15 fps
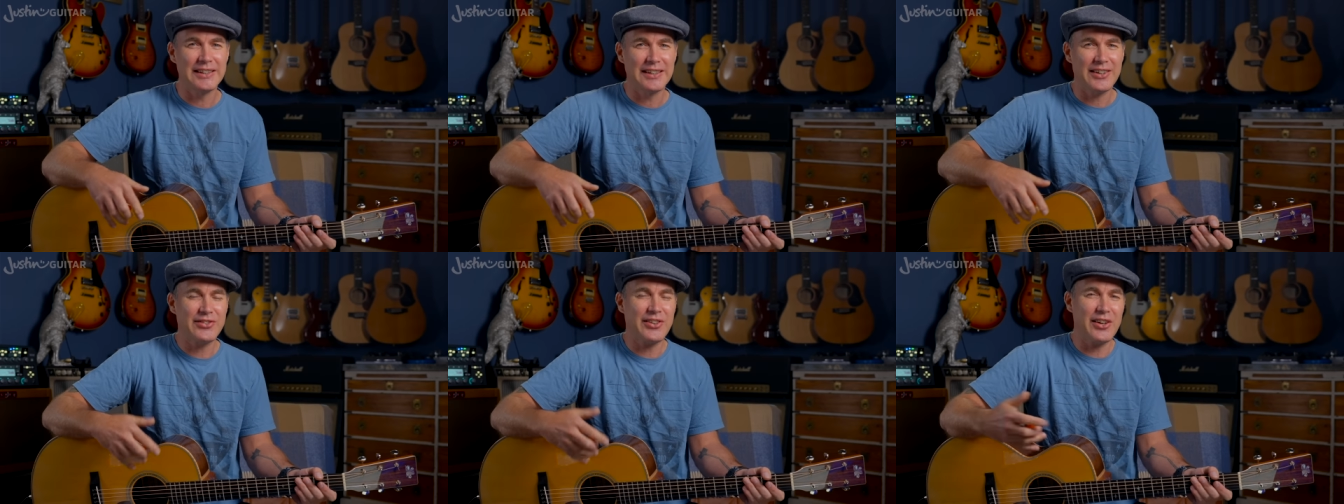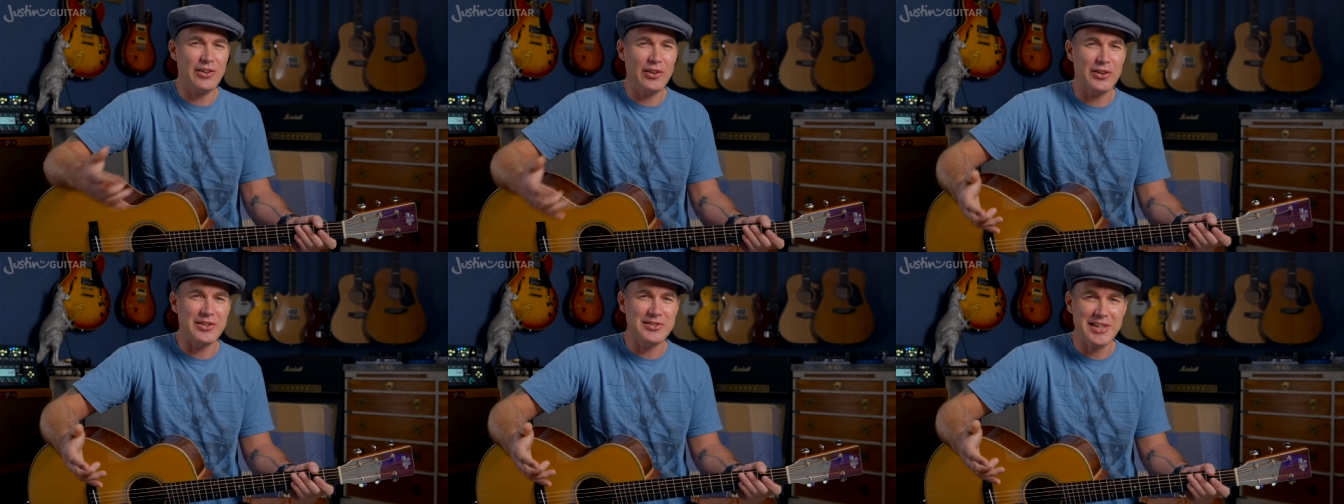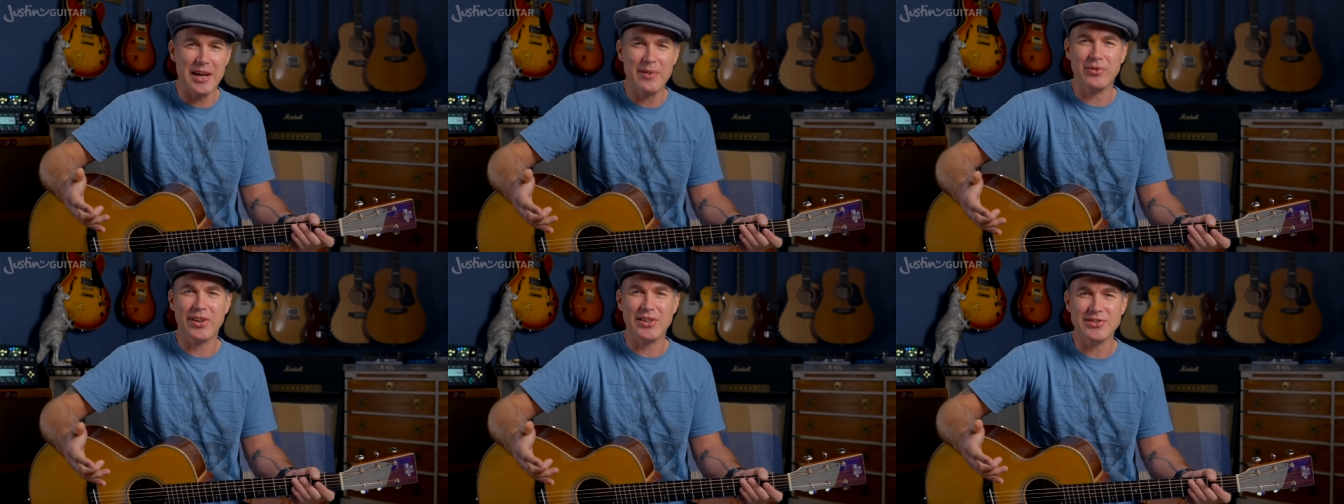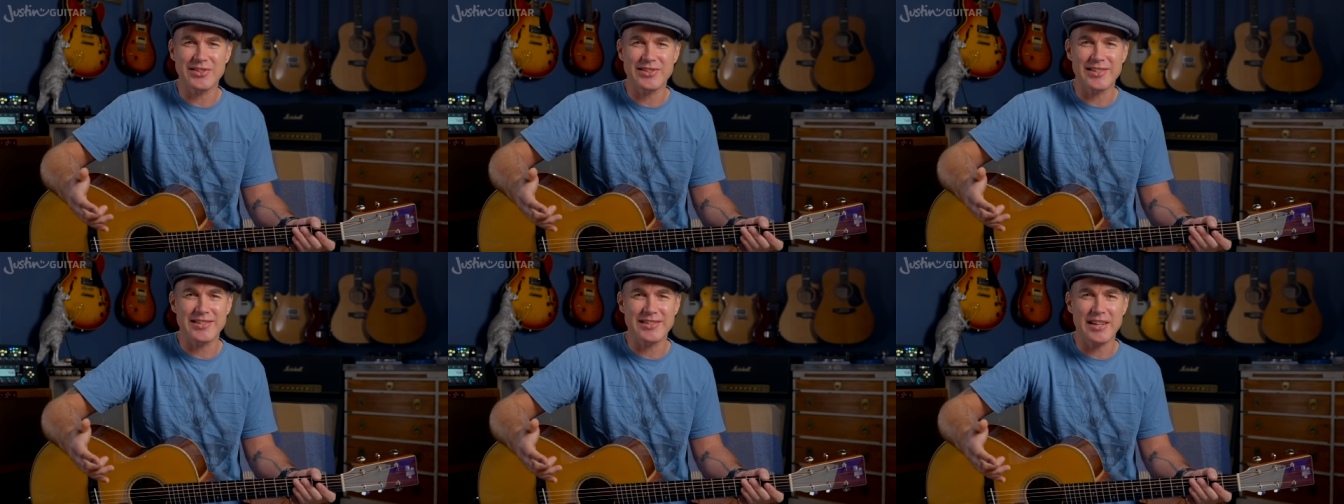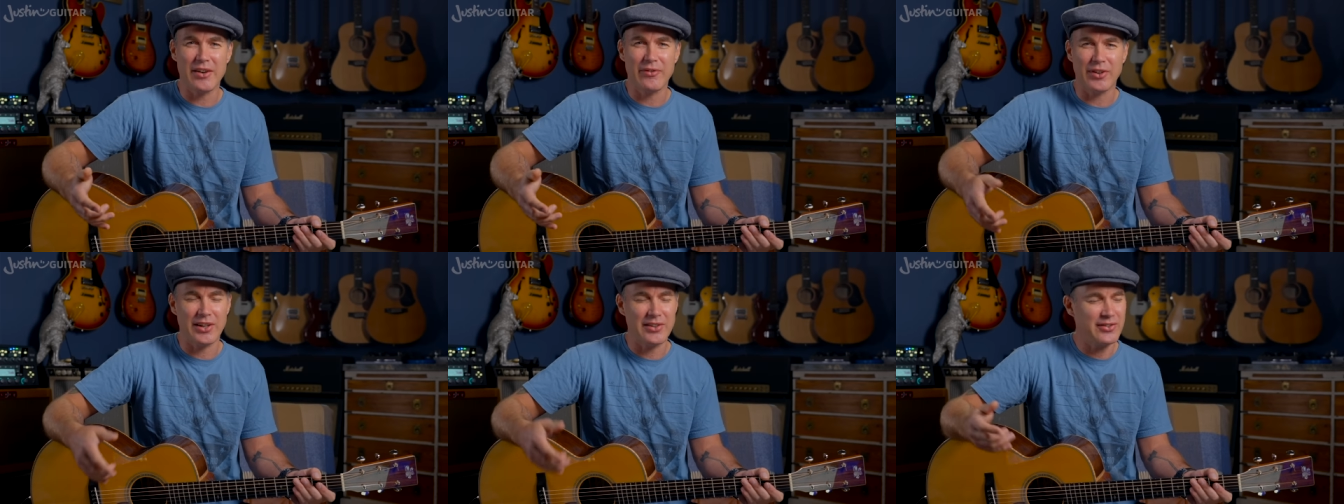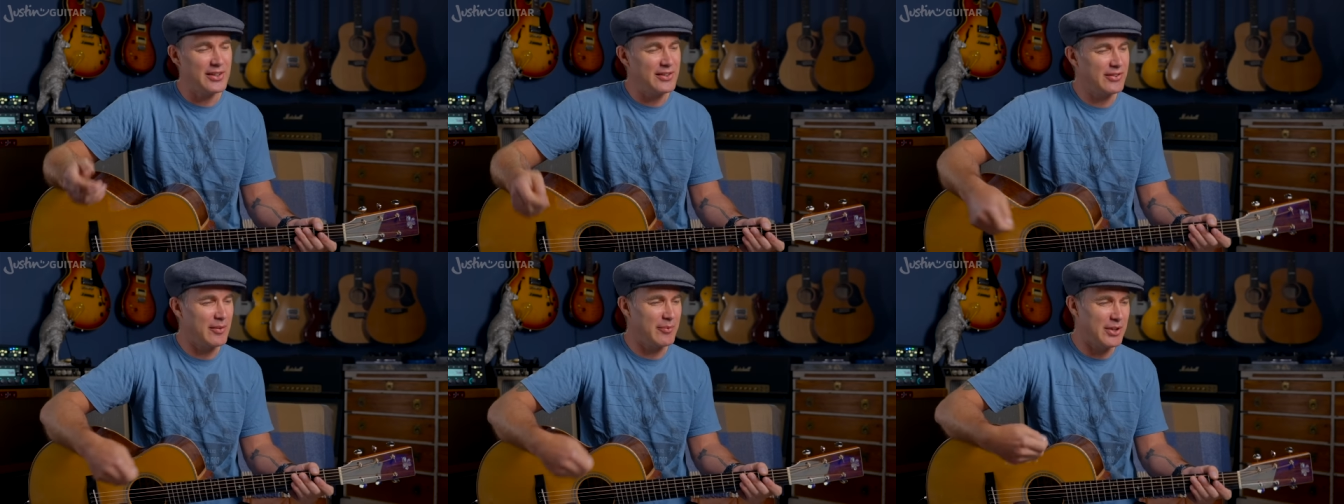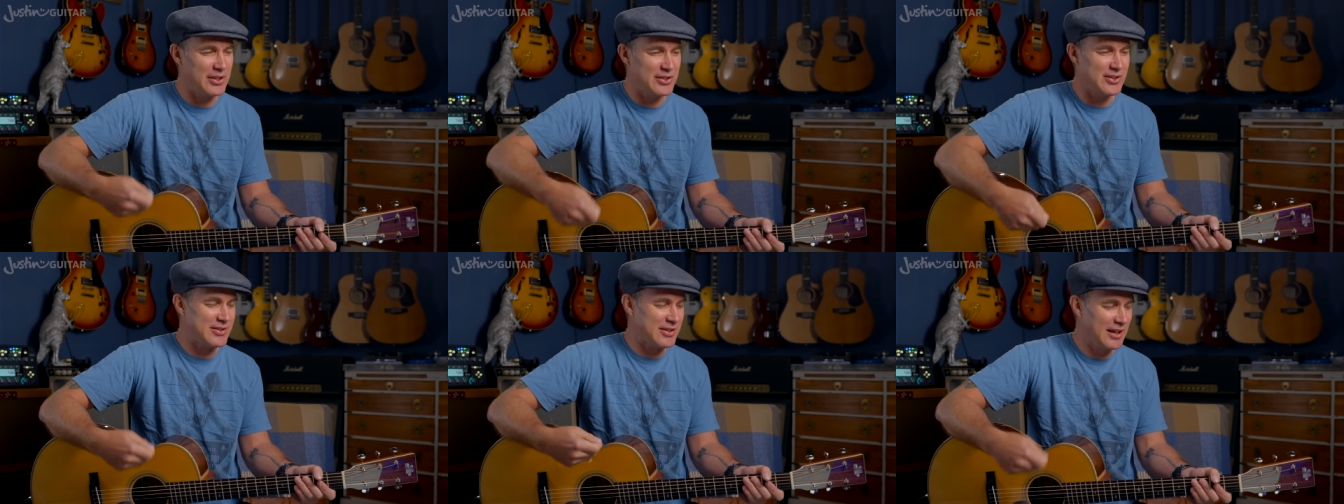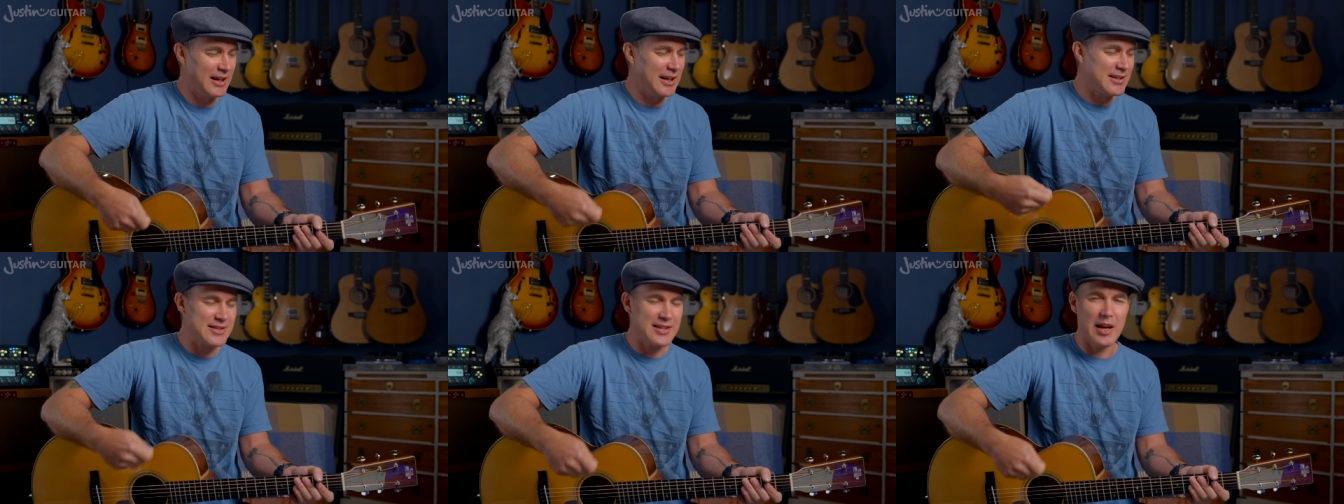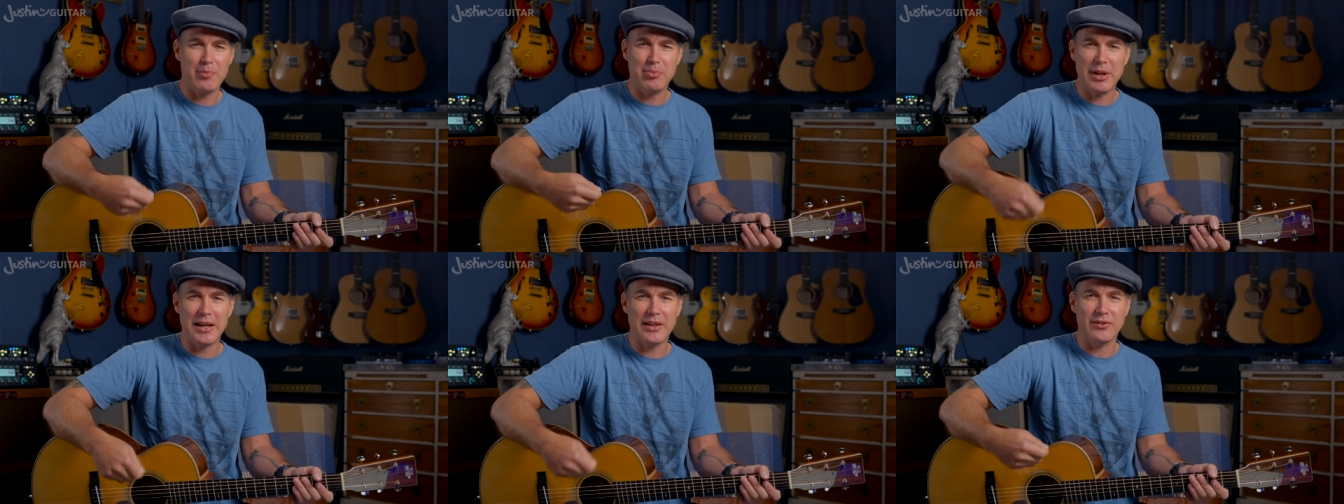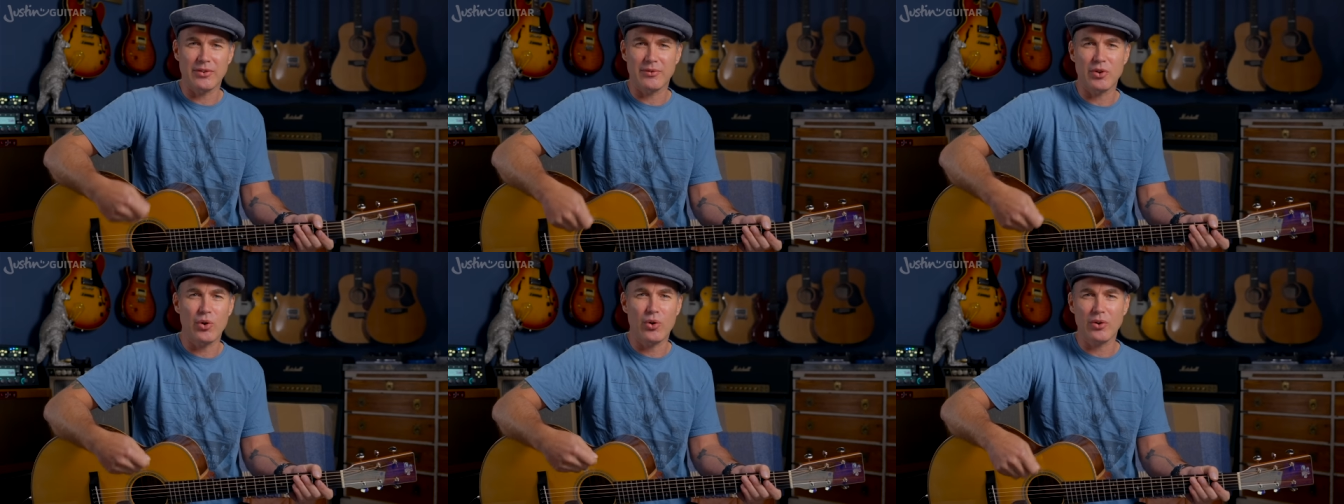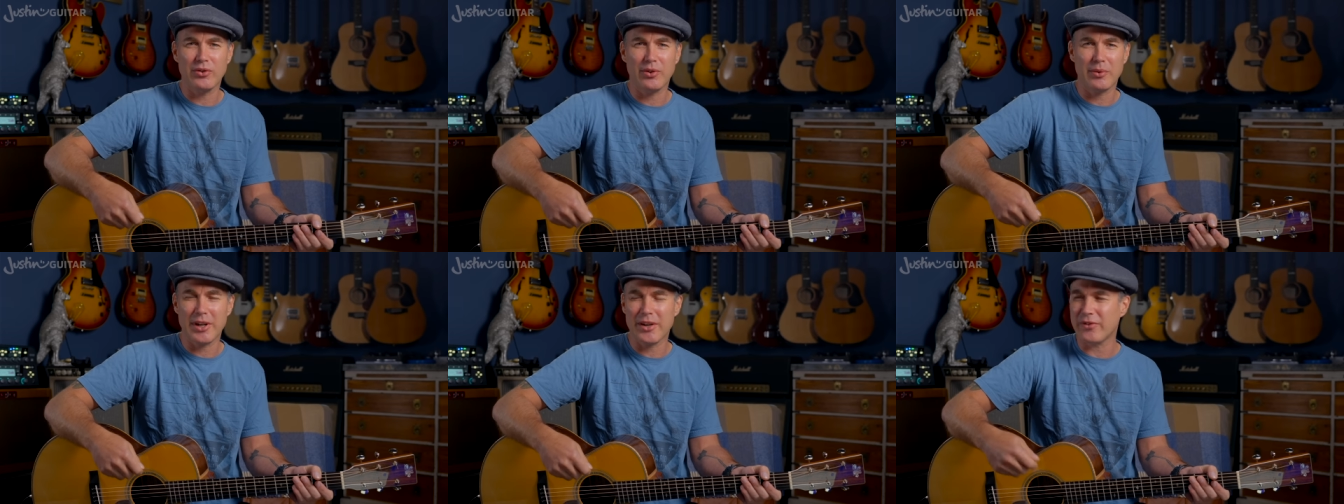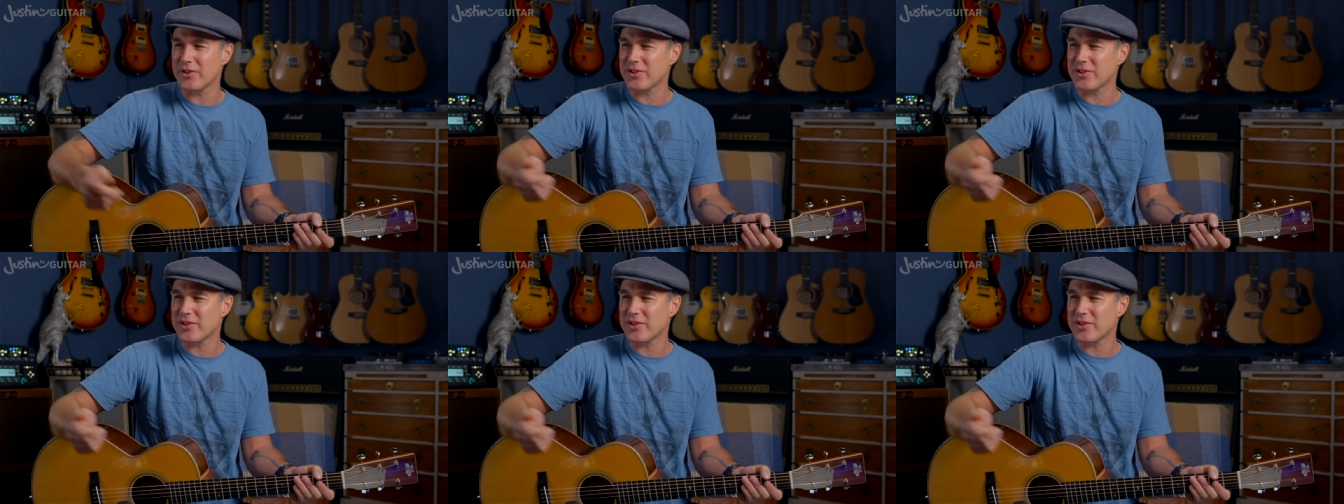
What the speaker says: I was going to a lot of jam sessions and stuff, and I'd see somebody just start playing some chords or whatever,